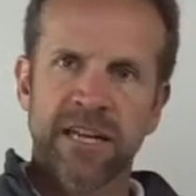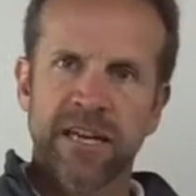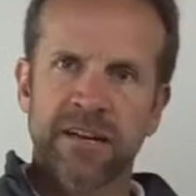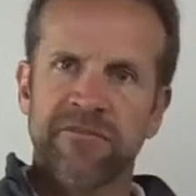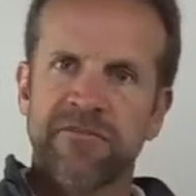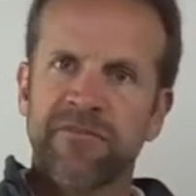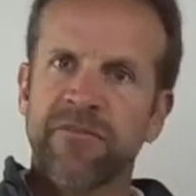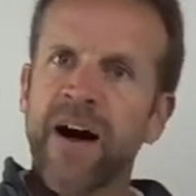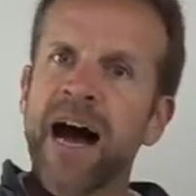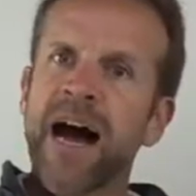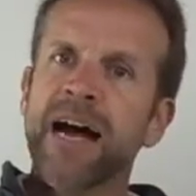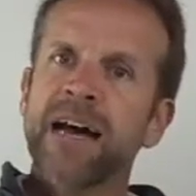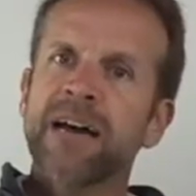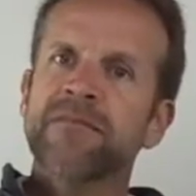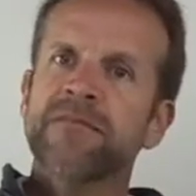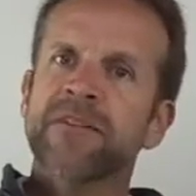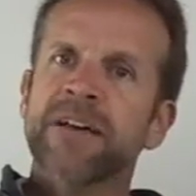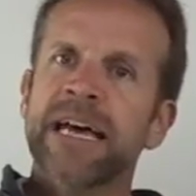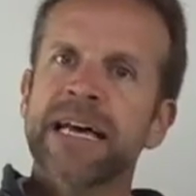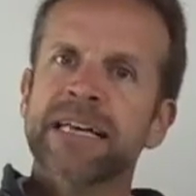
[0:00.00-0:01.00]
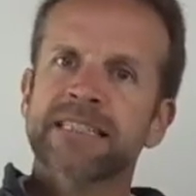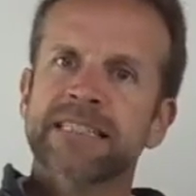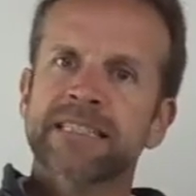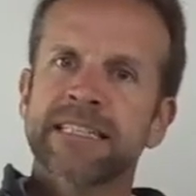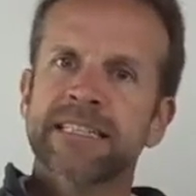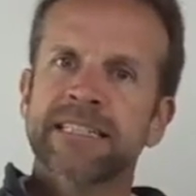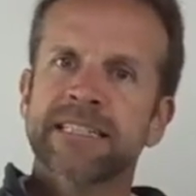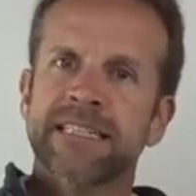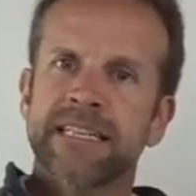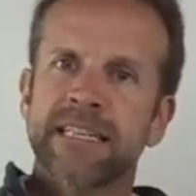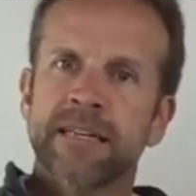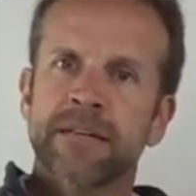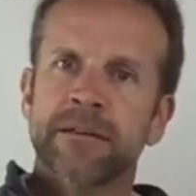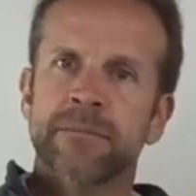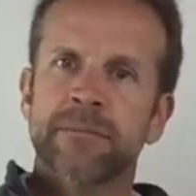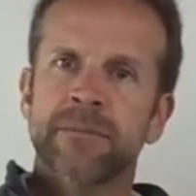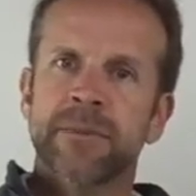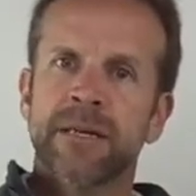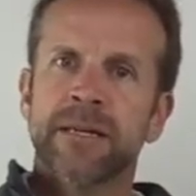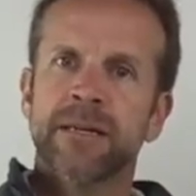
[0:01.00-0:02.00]
a 5
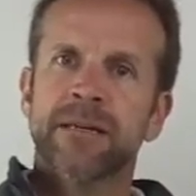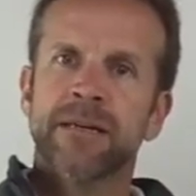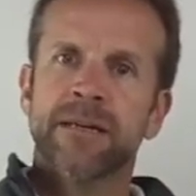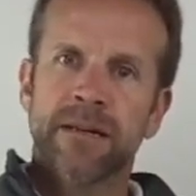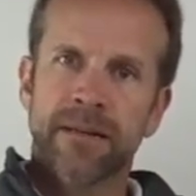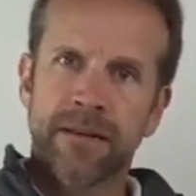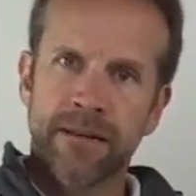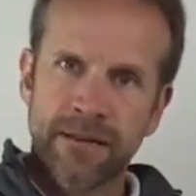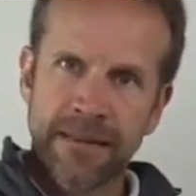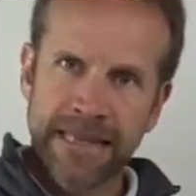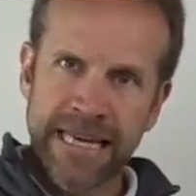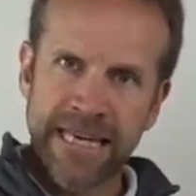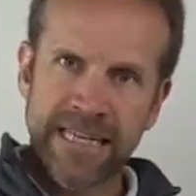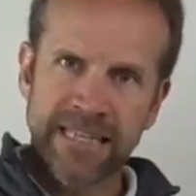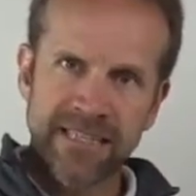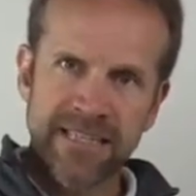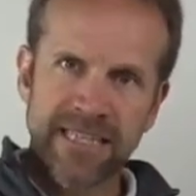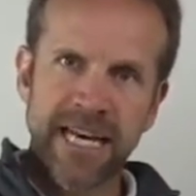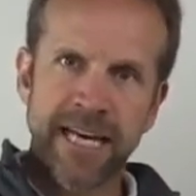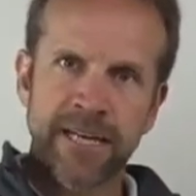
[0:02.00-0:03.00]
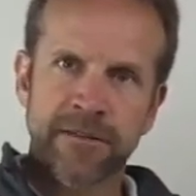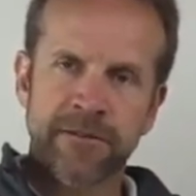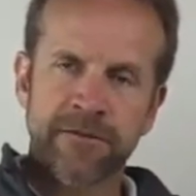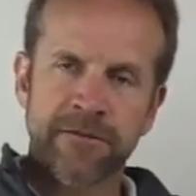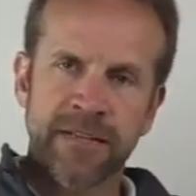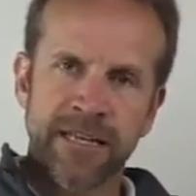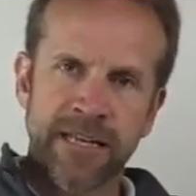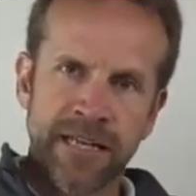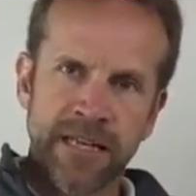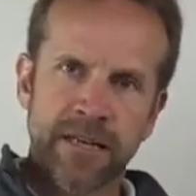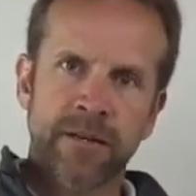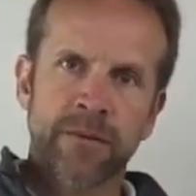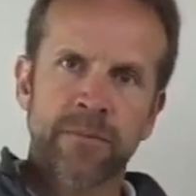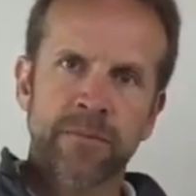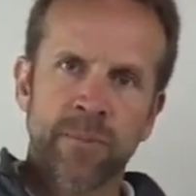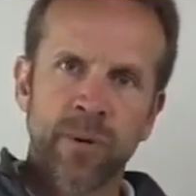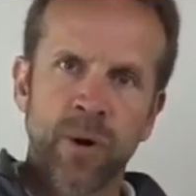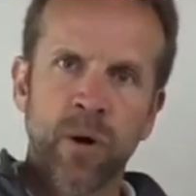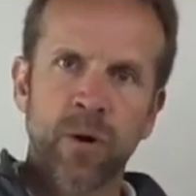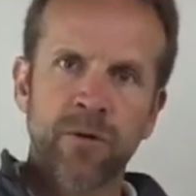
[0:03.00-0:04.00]
SCCM leak standard in
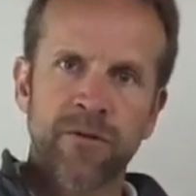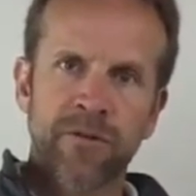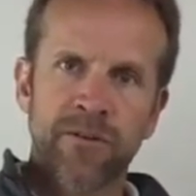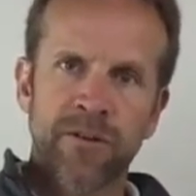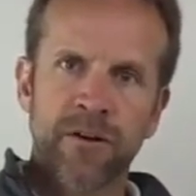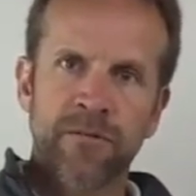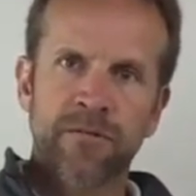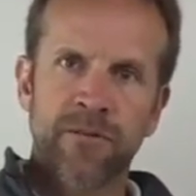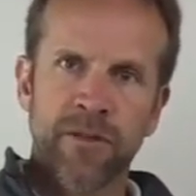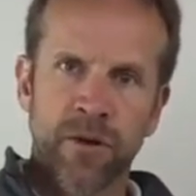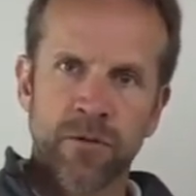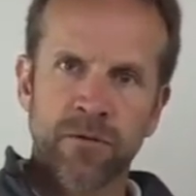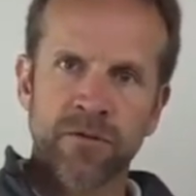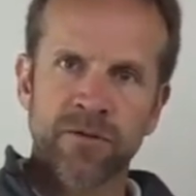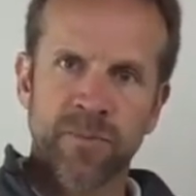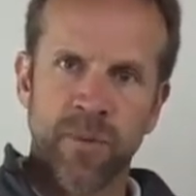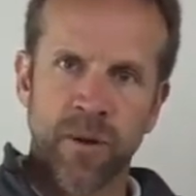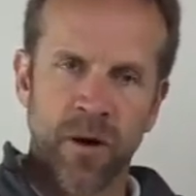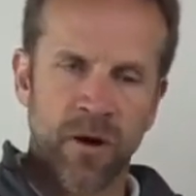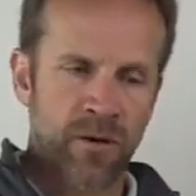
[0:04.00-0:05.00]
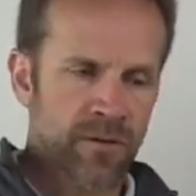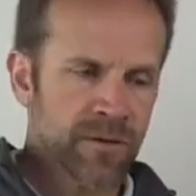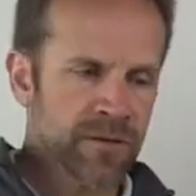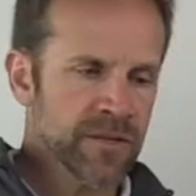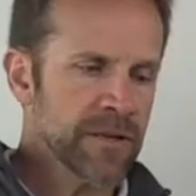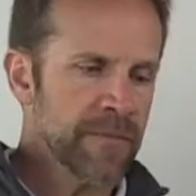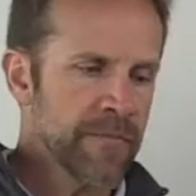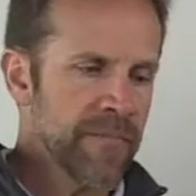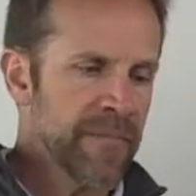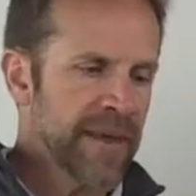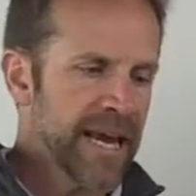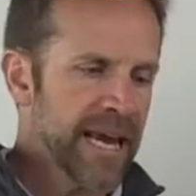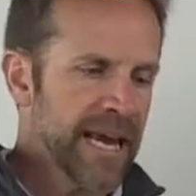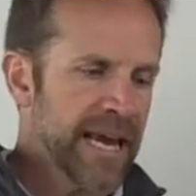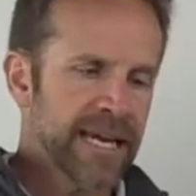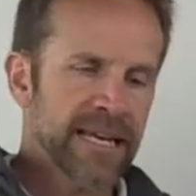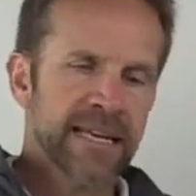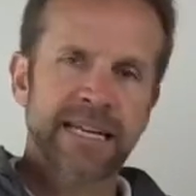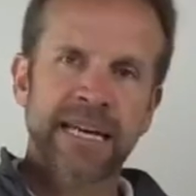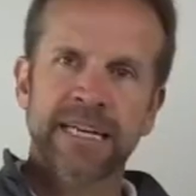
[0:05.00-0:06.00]
both of those balls
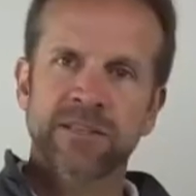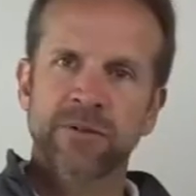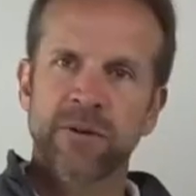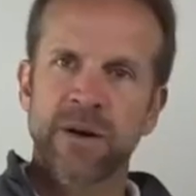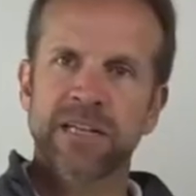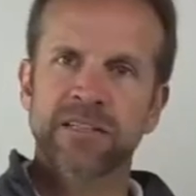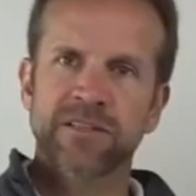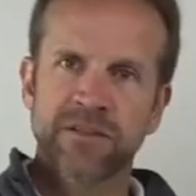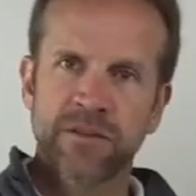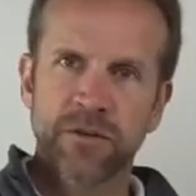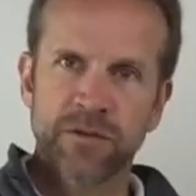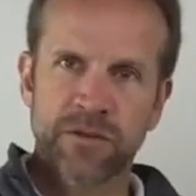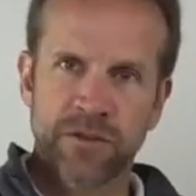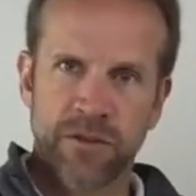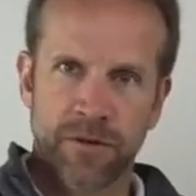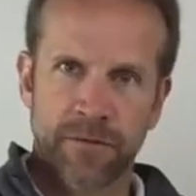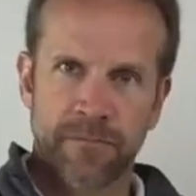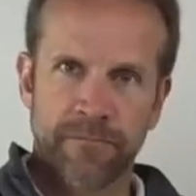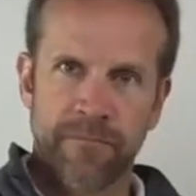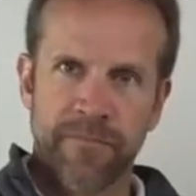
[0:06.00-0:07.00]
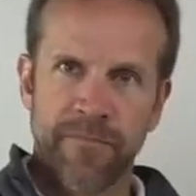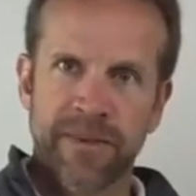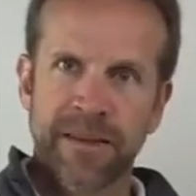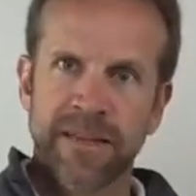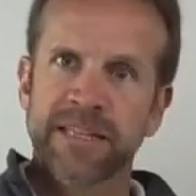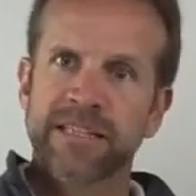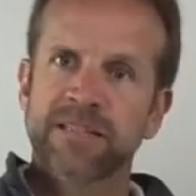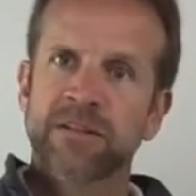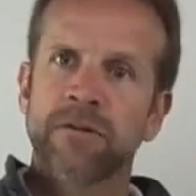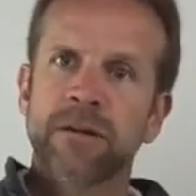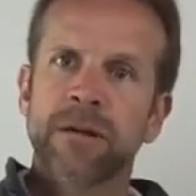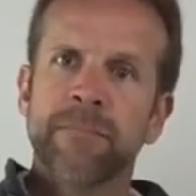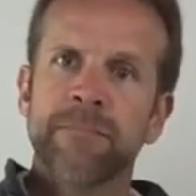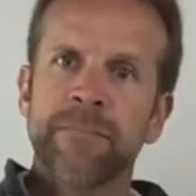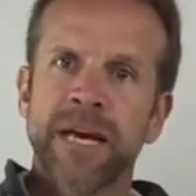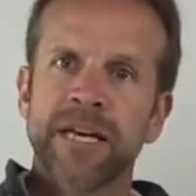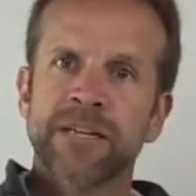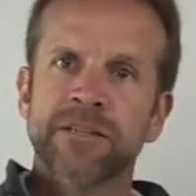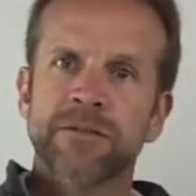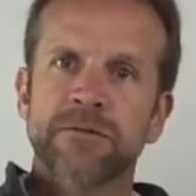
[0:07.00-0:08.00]
and a transducer that's going to
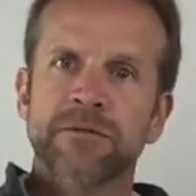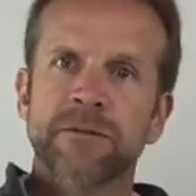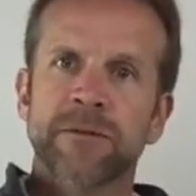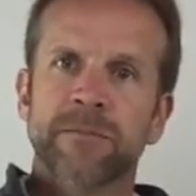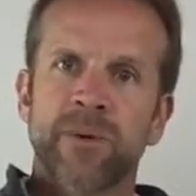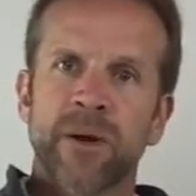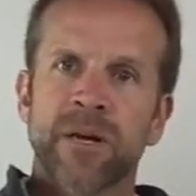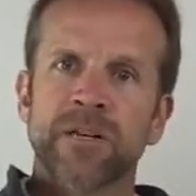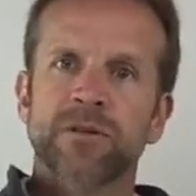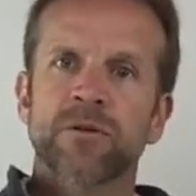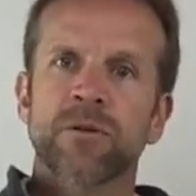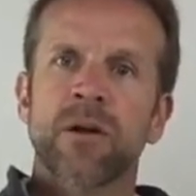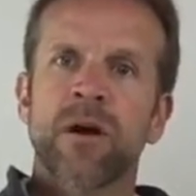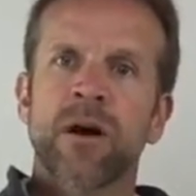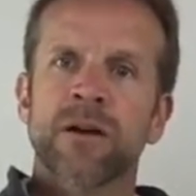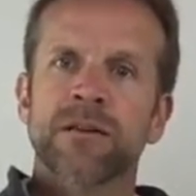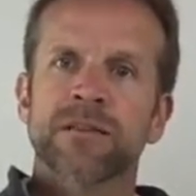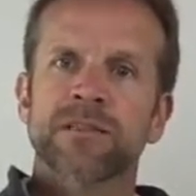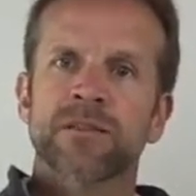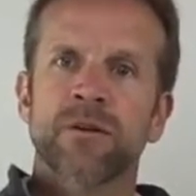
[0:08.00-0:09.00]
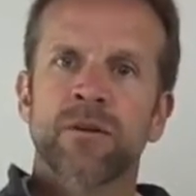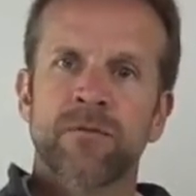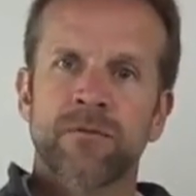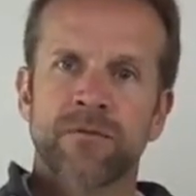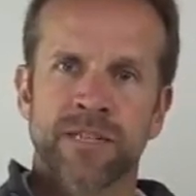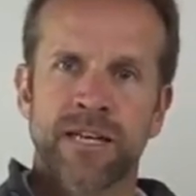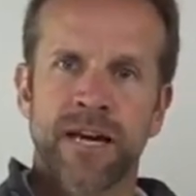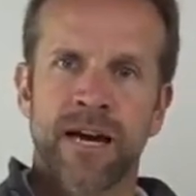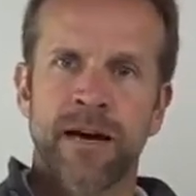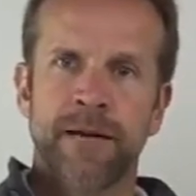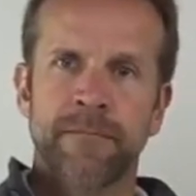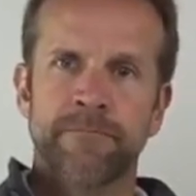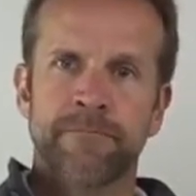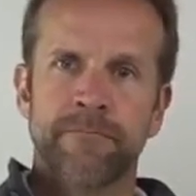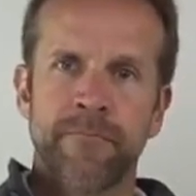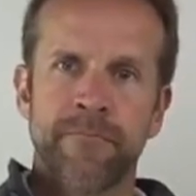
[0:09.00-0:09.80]
measure the pressure loss over time.